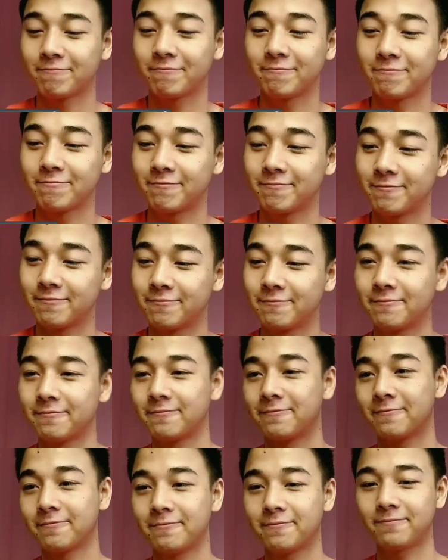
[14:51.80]

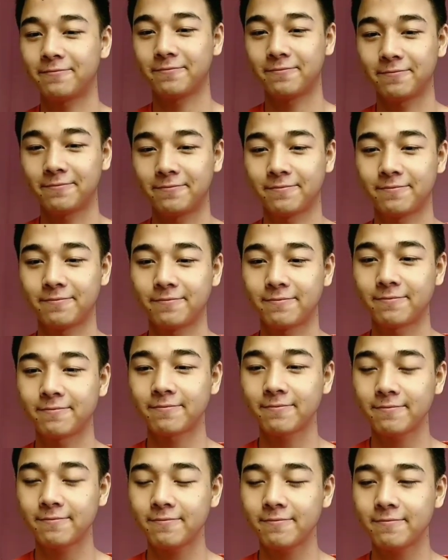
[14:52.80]

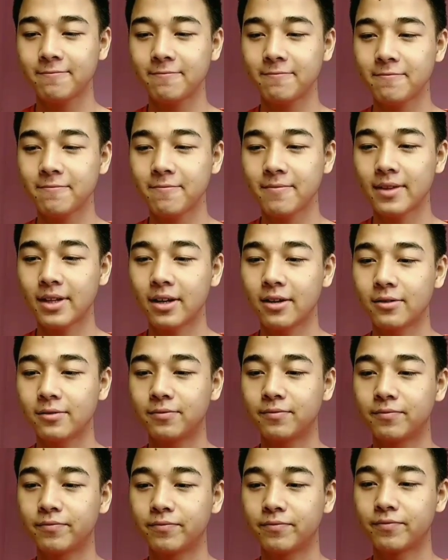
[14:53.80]

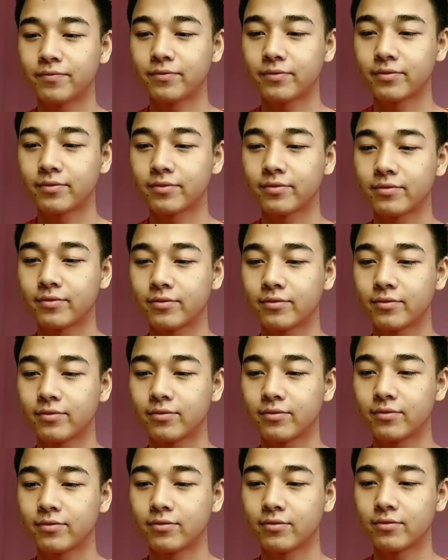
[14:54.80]

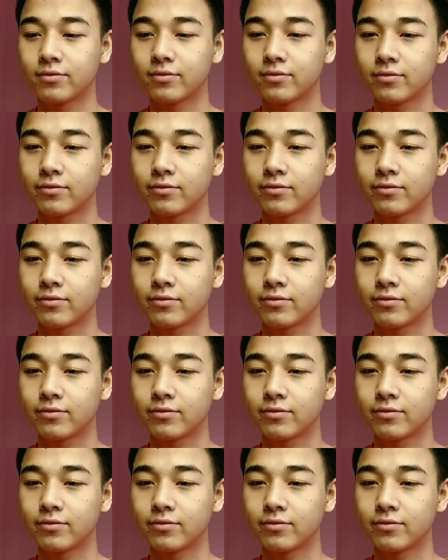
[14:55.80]
(no one is talking)